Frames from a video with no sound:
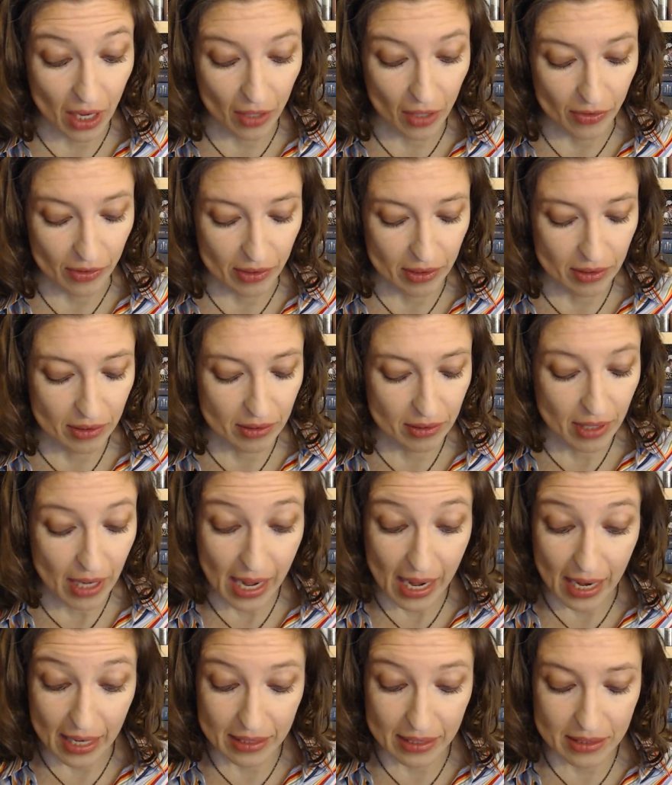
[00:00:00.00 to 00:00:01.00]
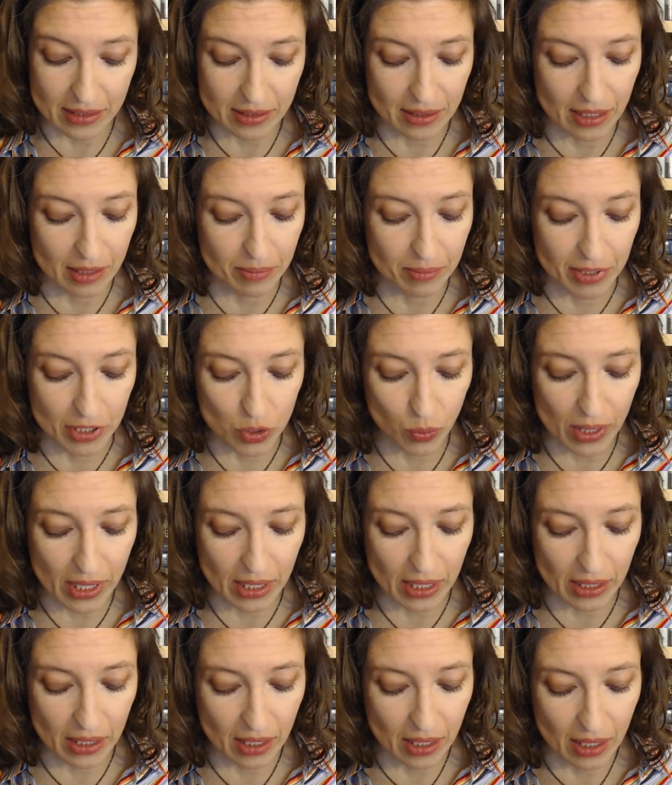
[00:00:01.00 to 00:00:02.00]
other, and, in
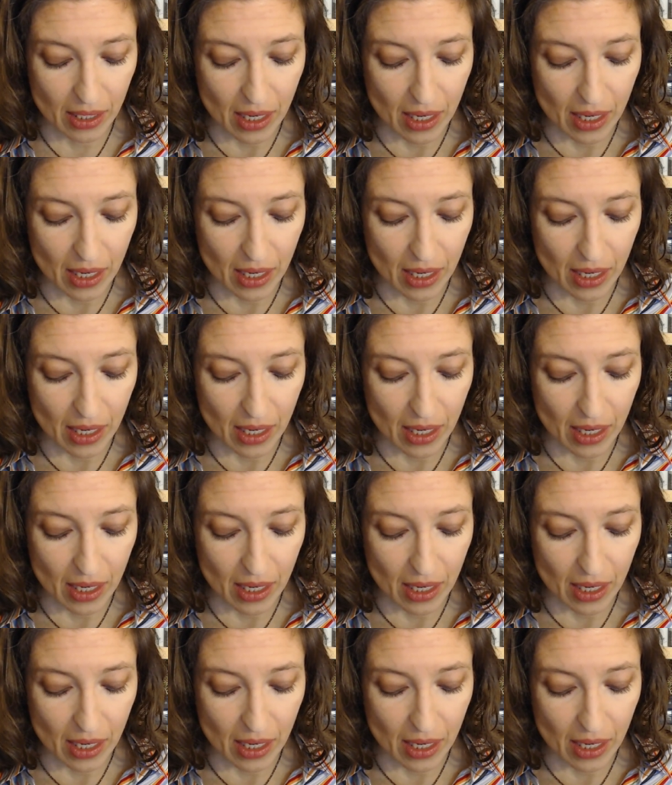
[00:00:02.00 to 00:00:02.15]
between,